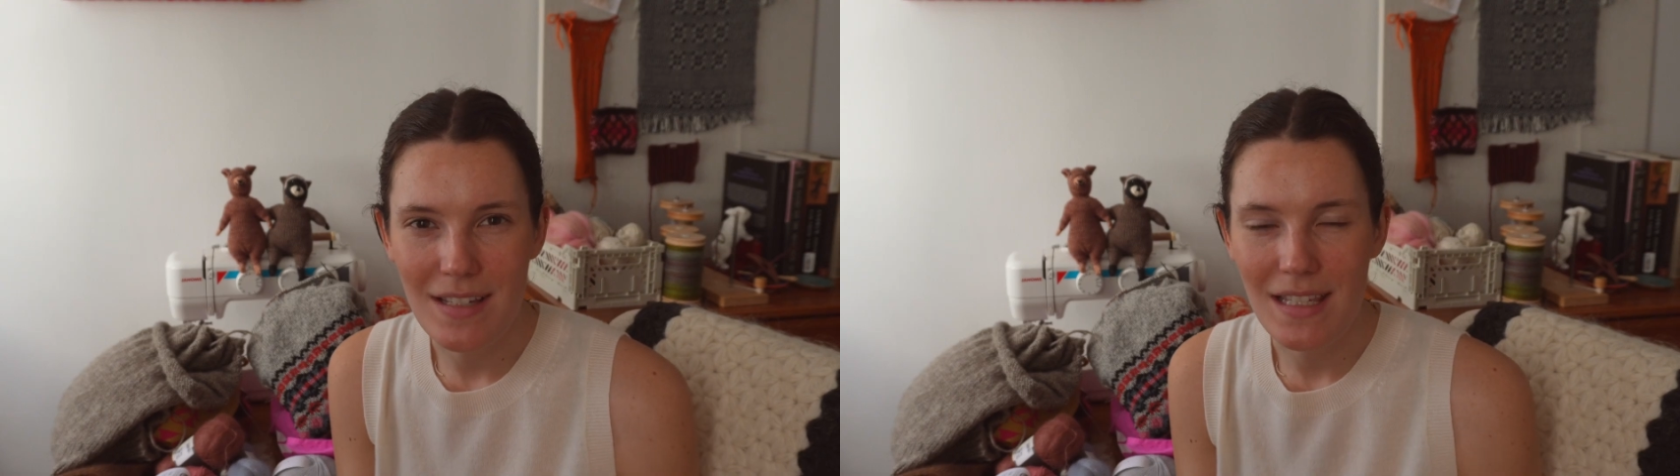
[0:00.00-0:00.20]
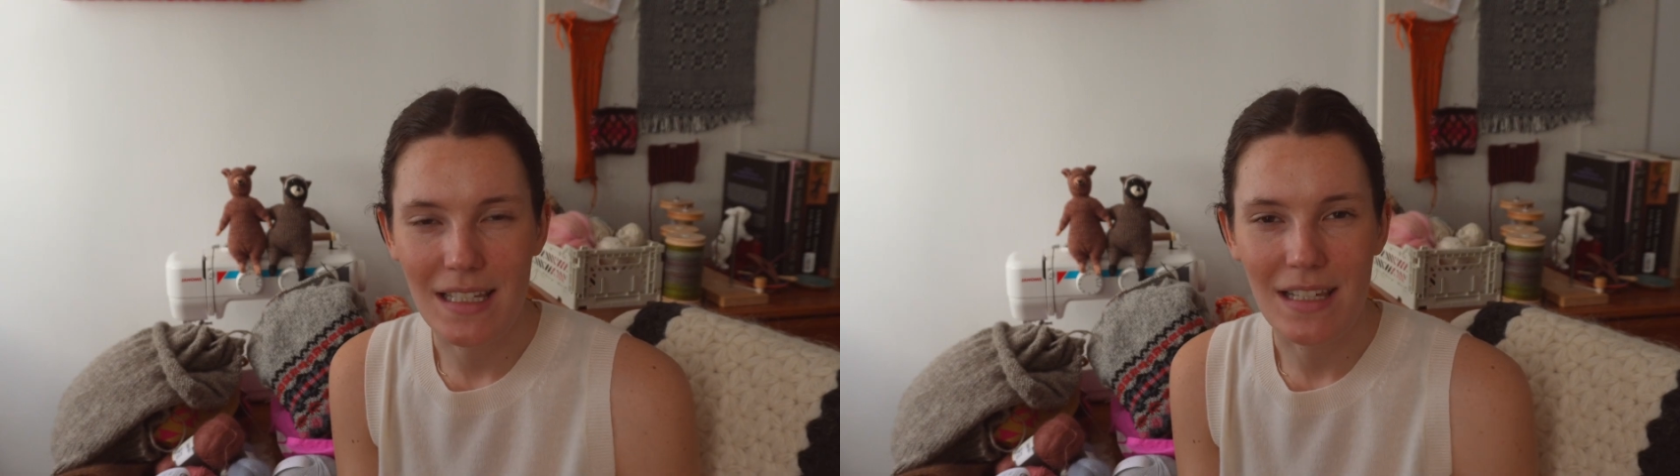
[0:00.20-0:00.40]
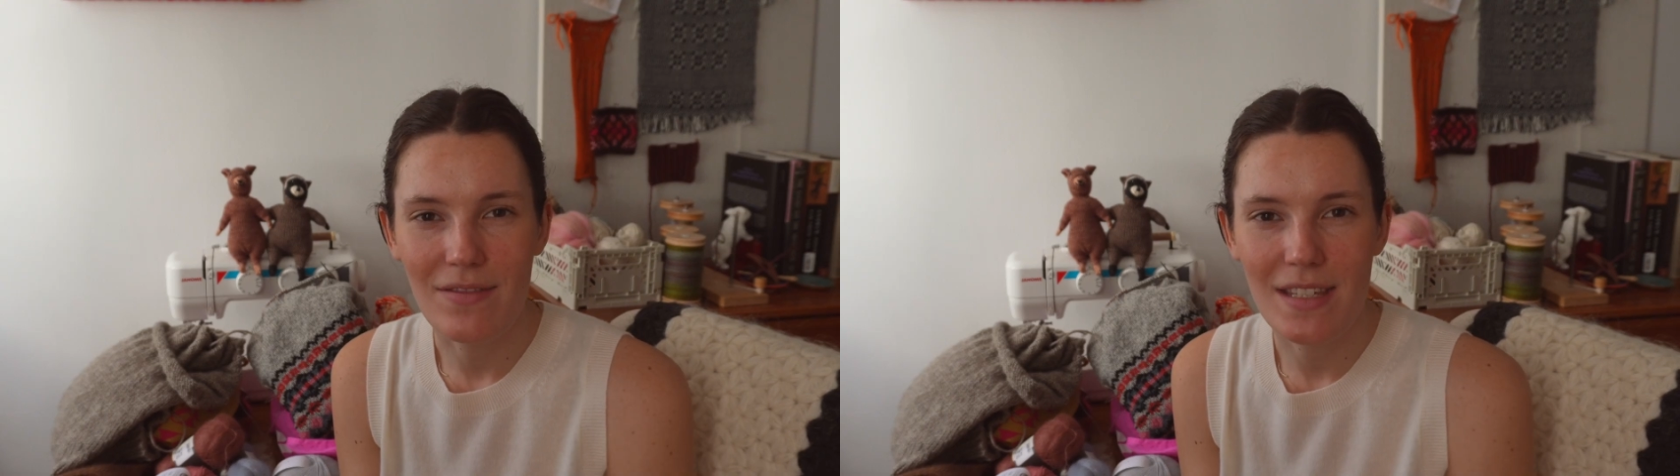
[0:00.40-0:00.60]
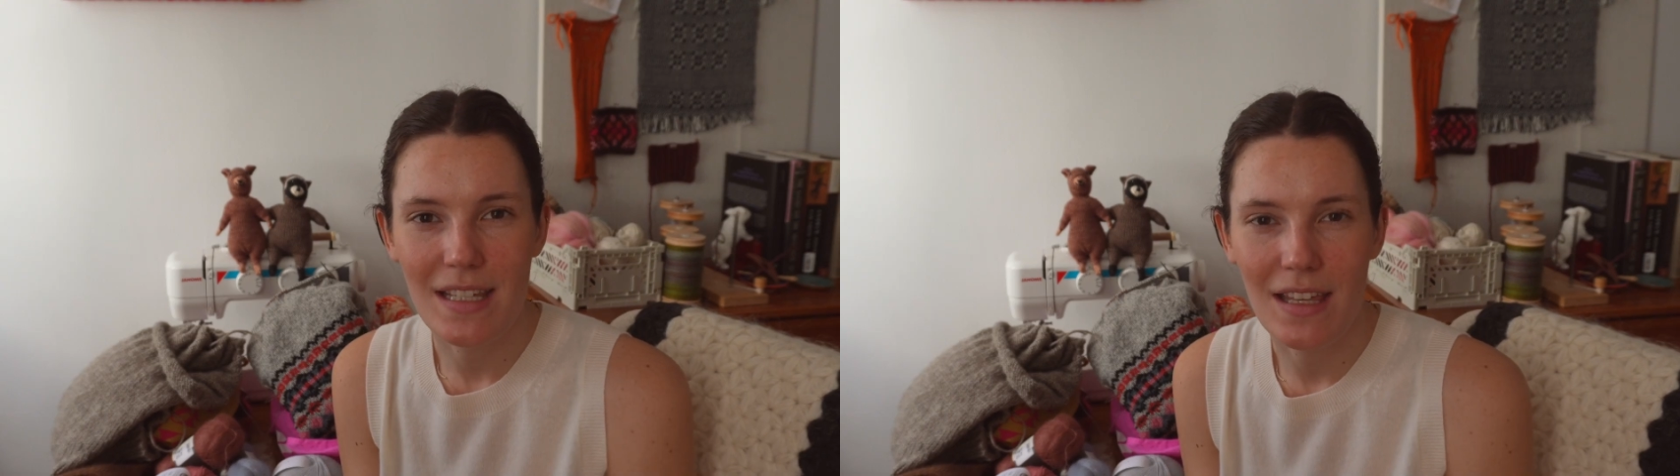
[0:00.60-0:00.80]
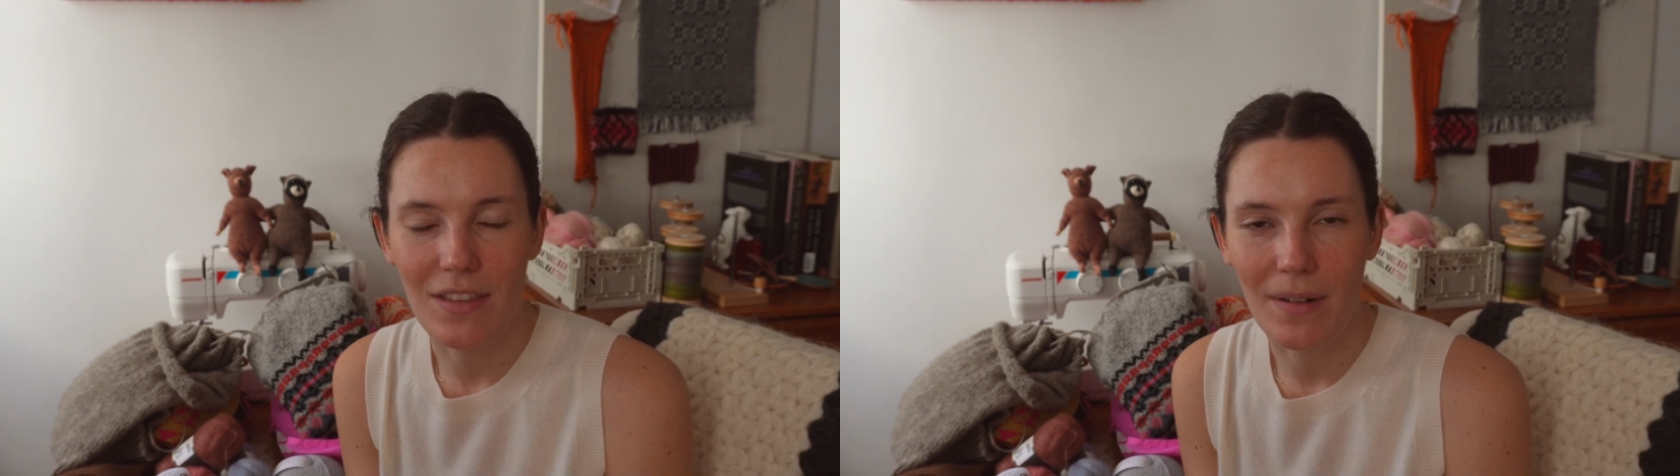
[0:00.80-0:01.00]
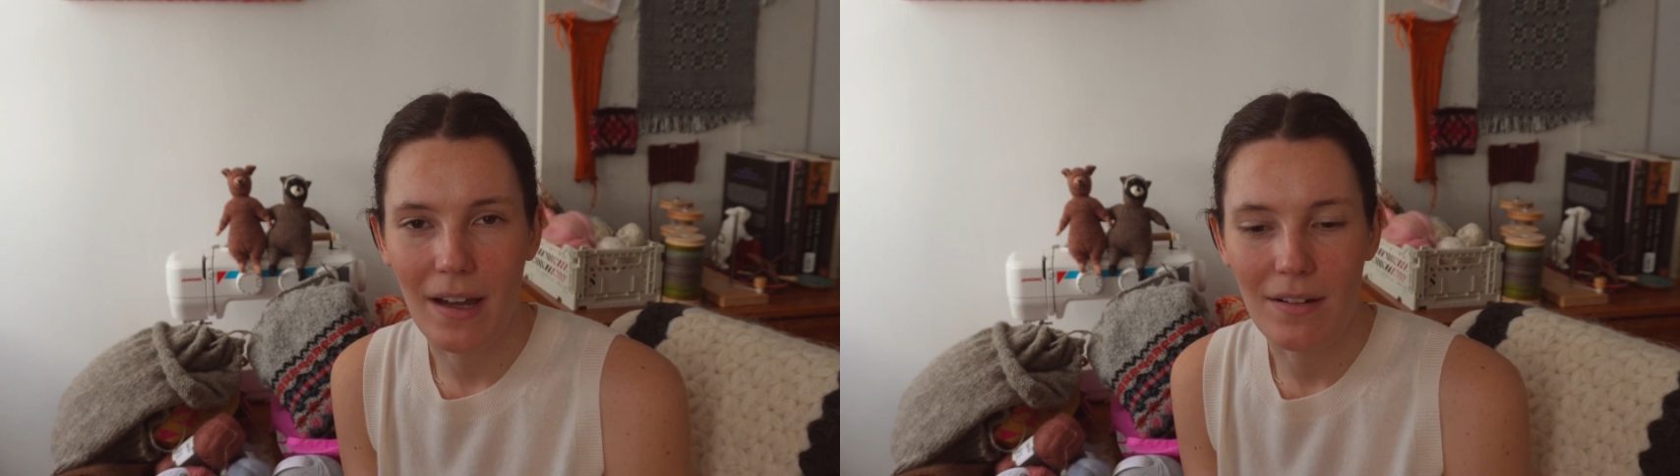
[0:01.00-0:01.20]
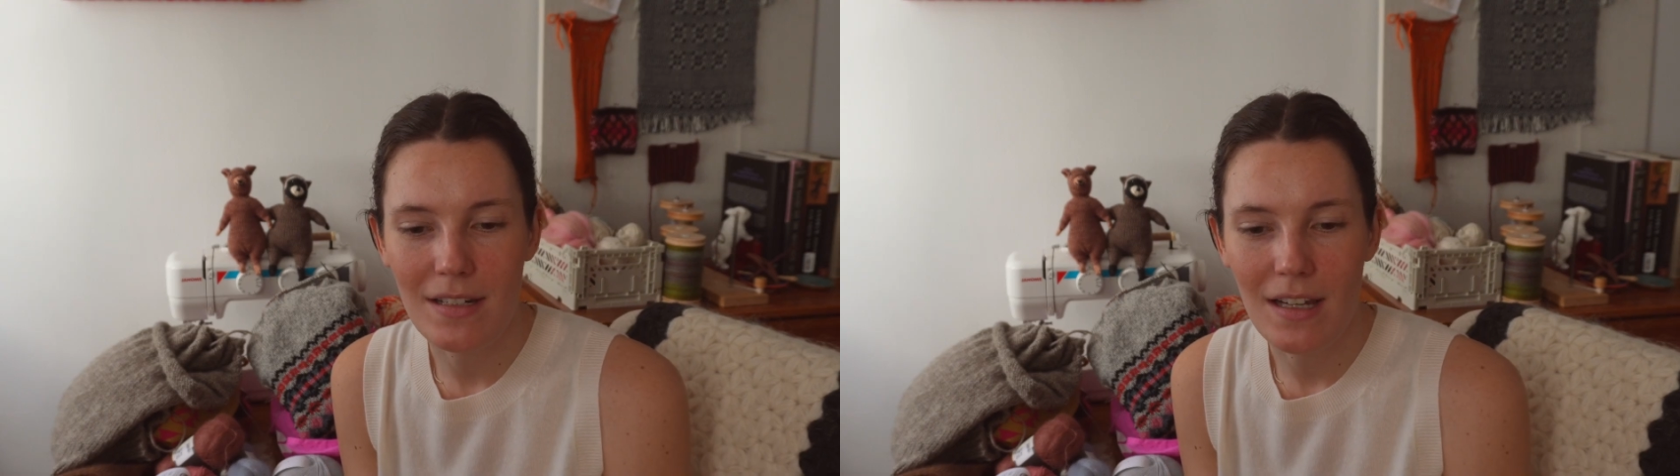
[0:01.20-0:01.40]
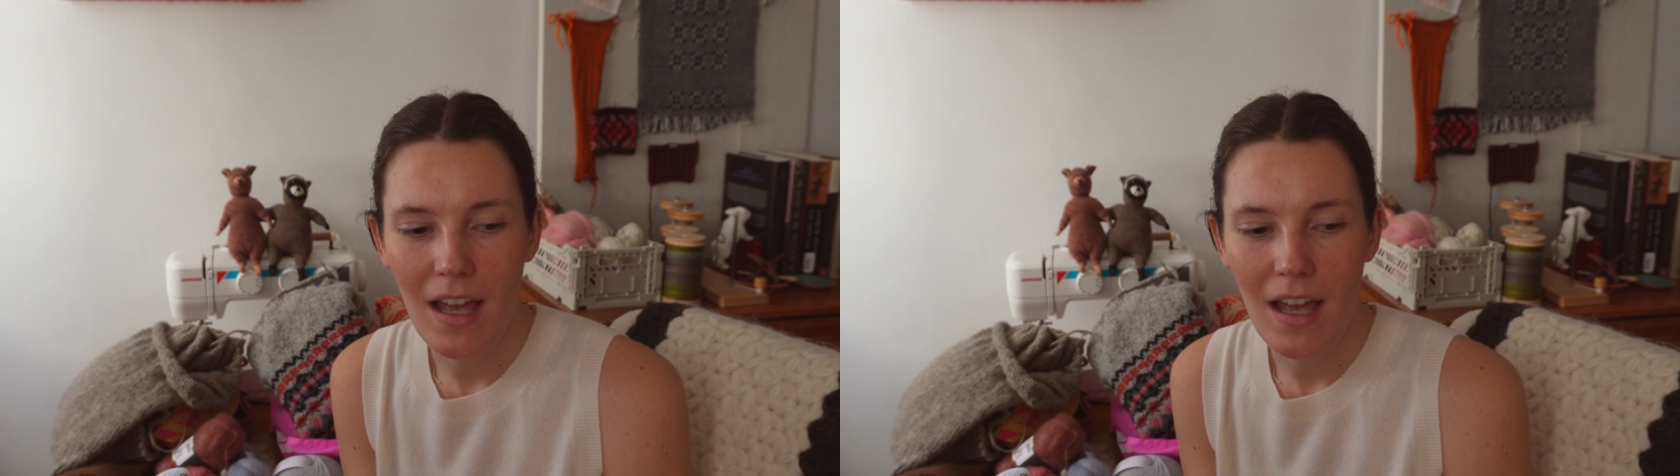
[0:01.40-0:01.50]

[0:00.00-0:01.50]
sleeves in the round.